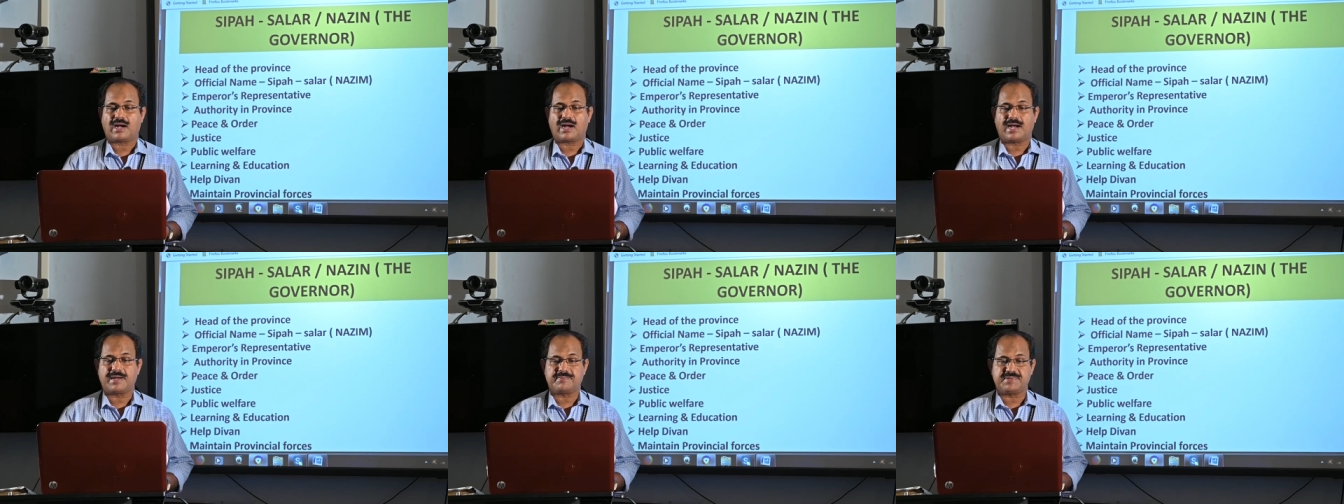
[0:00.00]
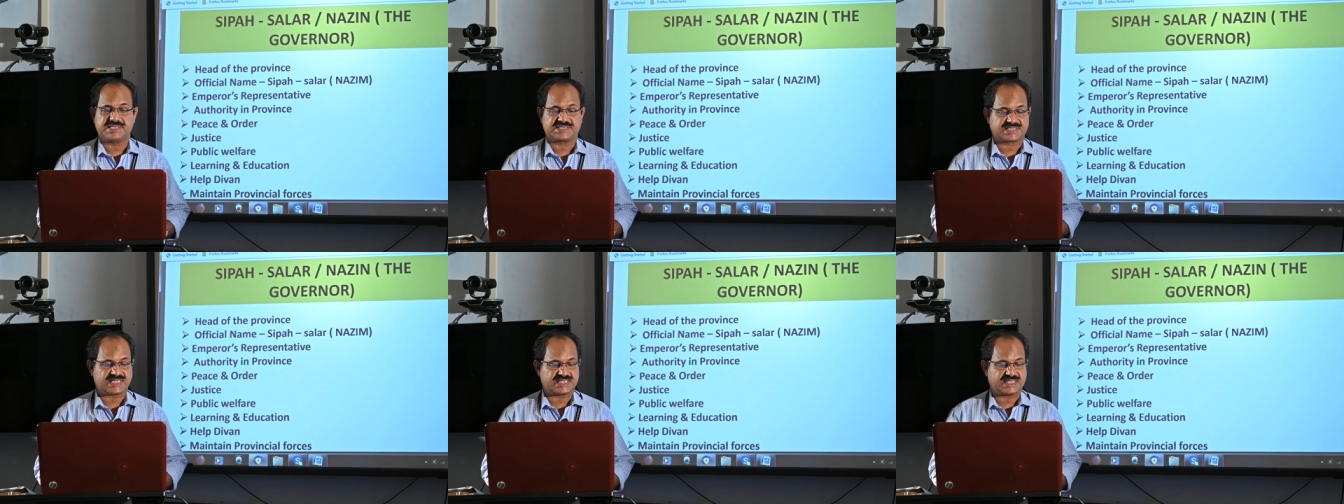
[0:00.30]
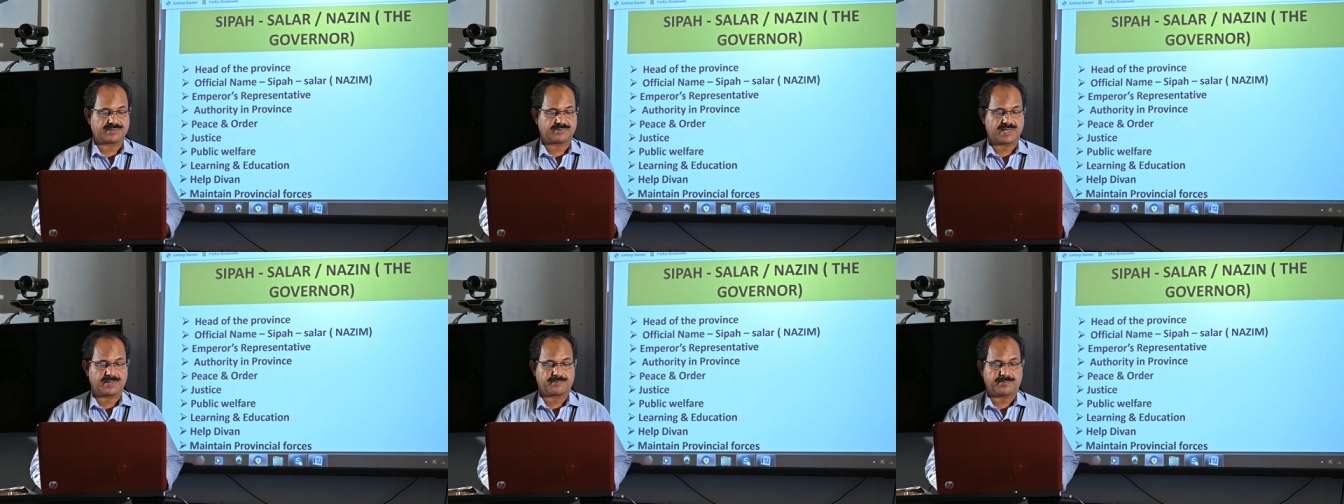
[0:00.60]

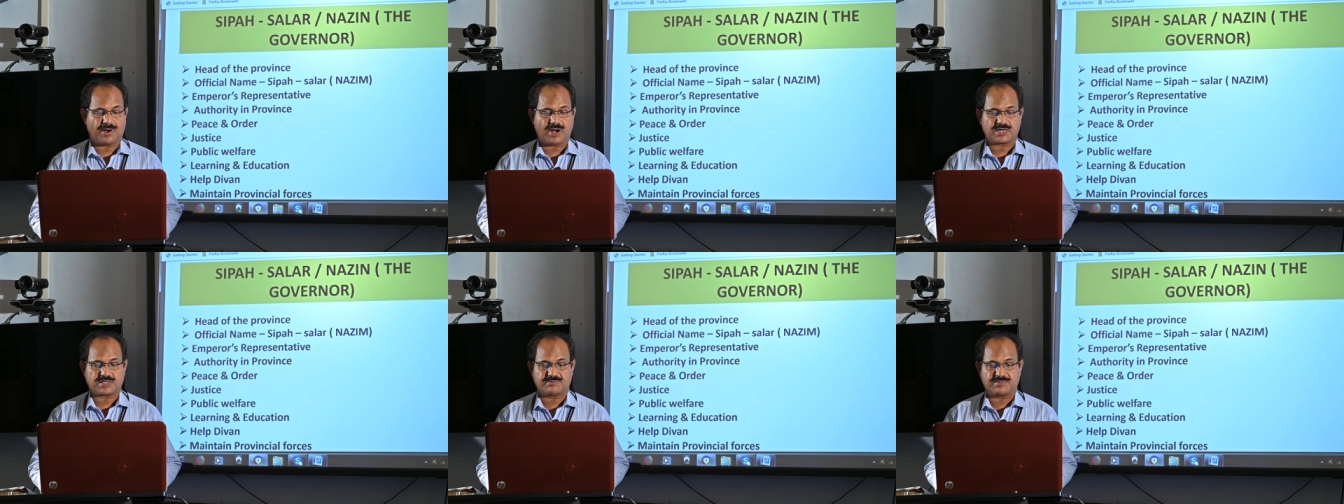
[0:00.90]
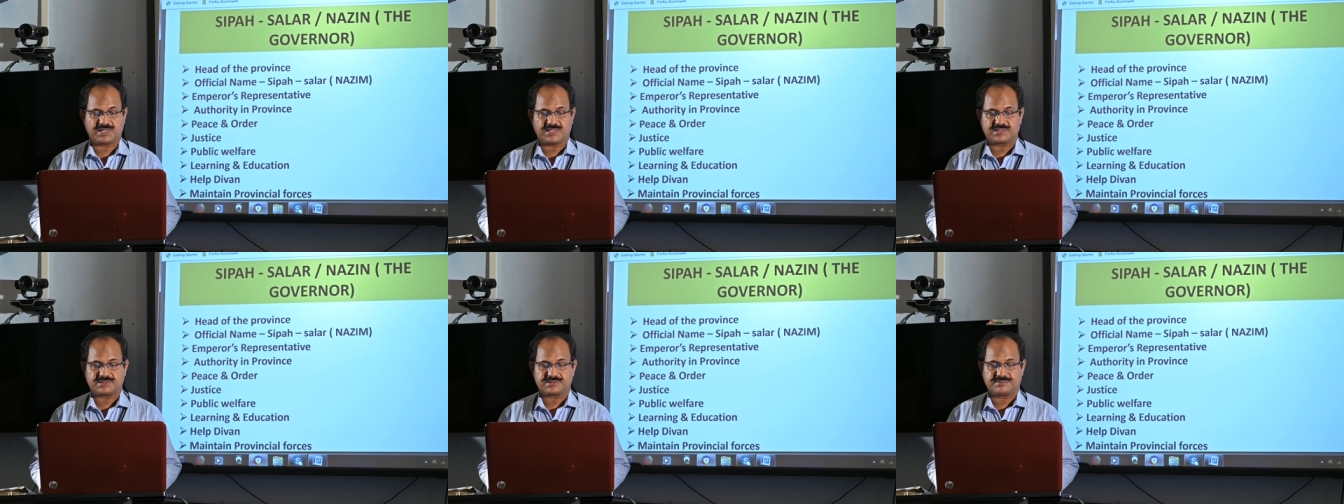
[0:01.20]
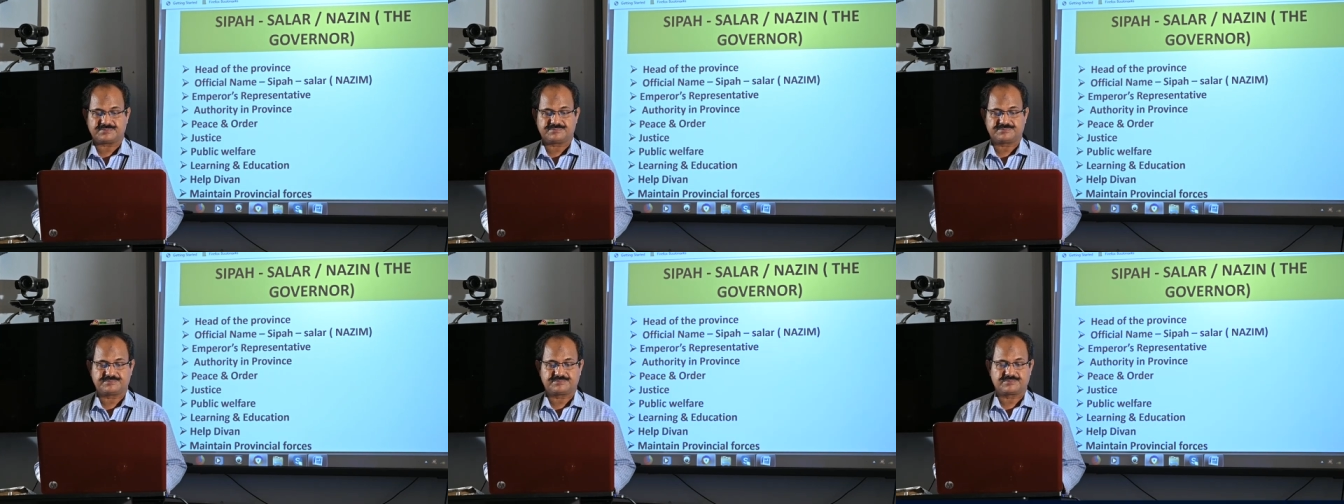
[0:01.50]
administrative department,
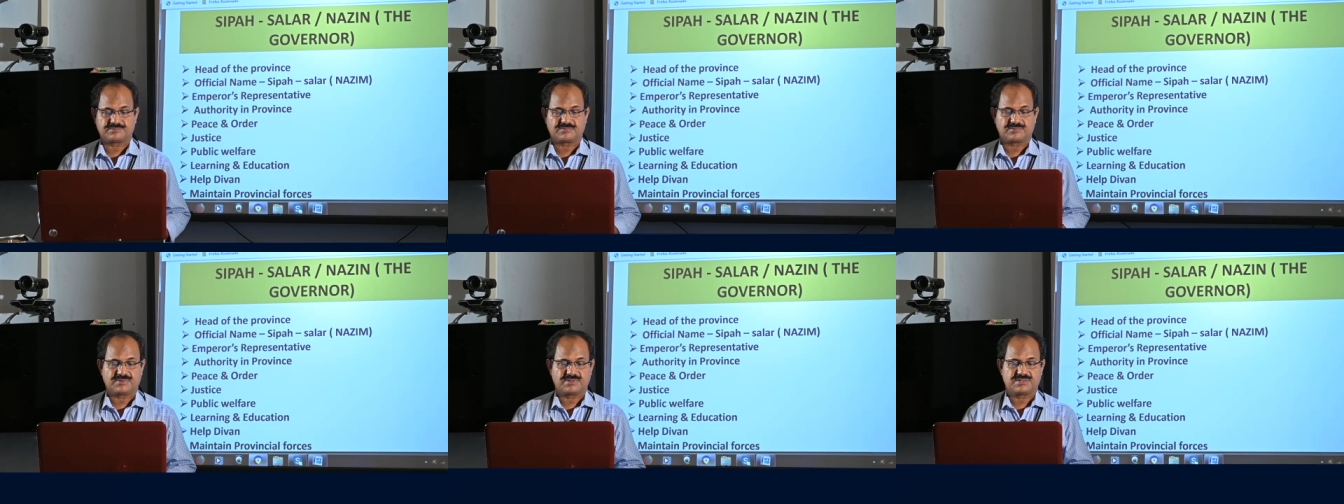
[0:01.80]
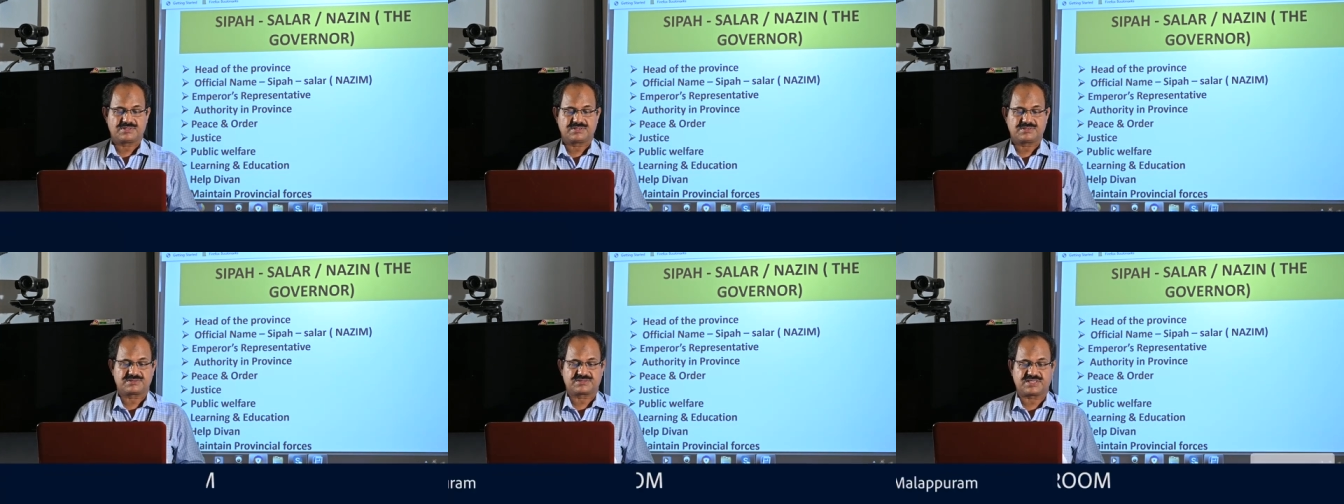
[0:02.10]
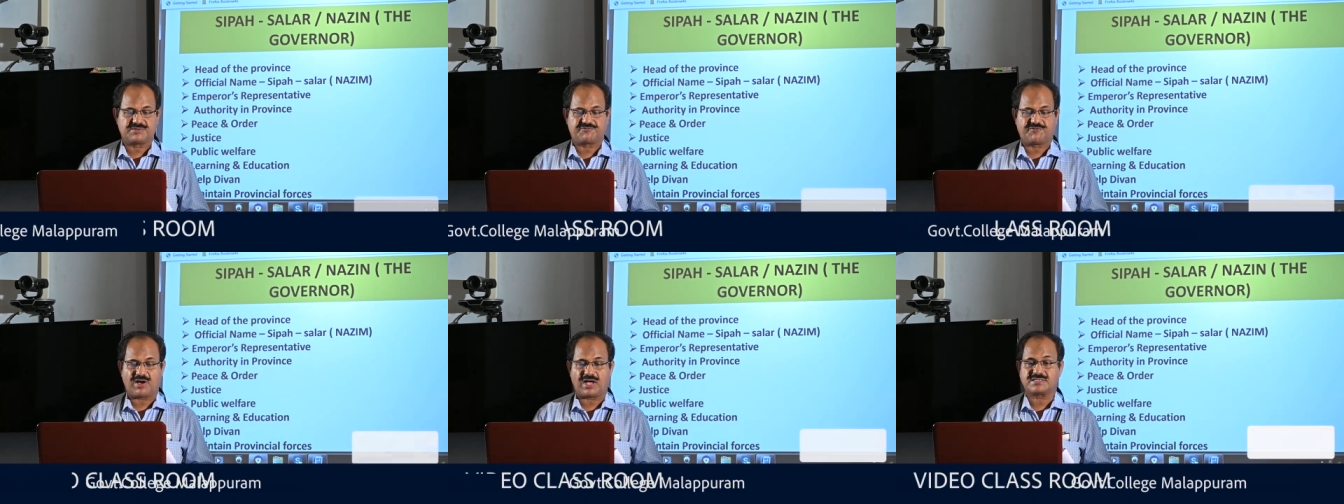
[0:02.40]

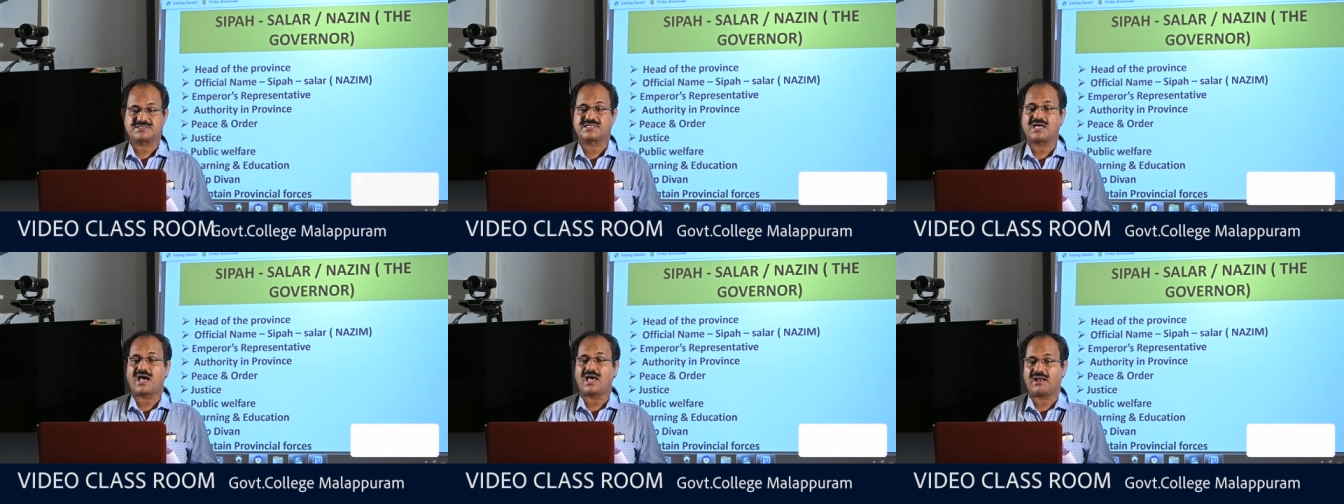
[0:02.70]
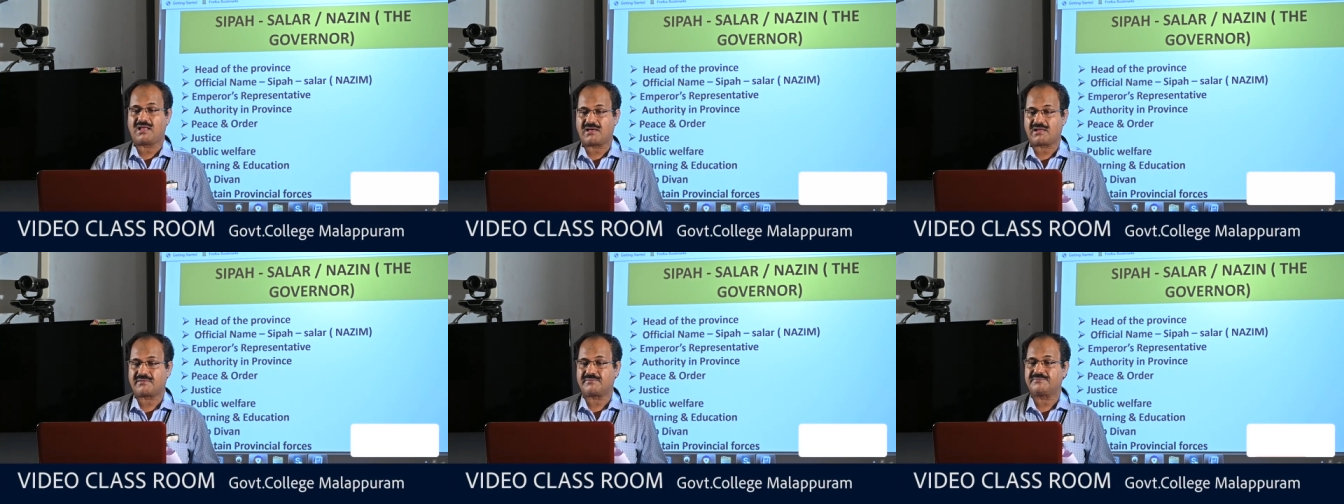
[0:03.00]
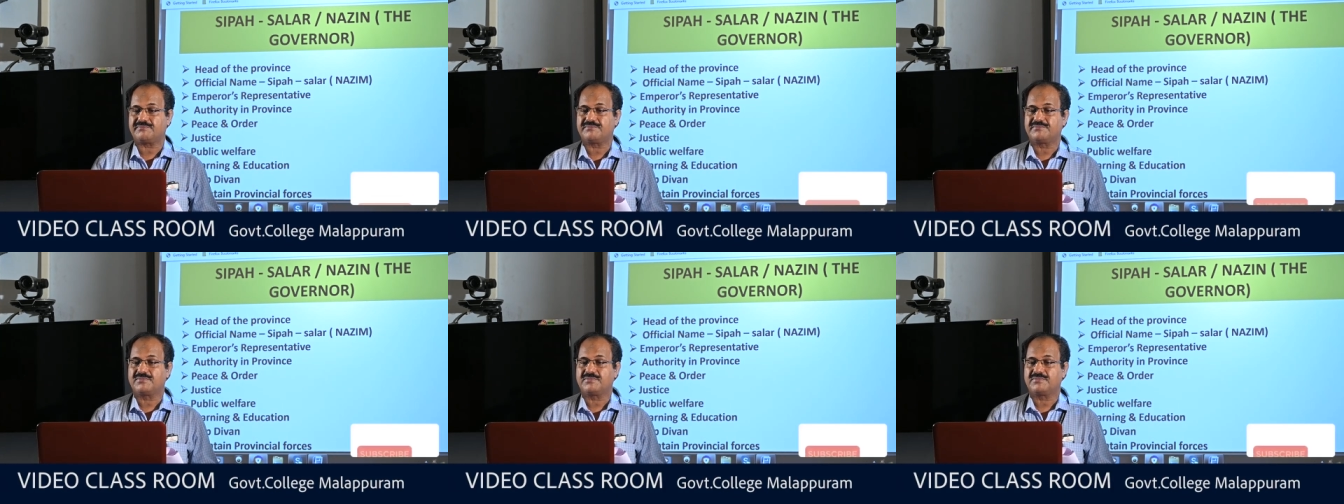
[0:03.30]
Sifa Salar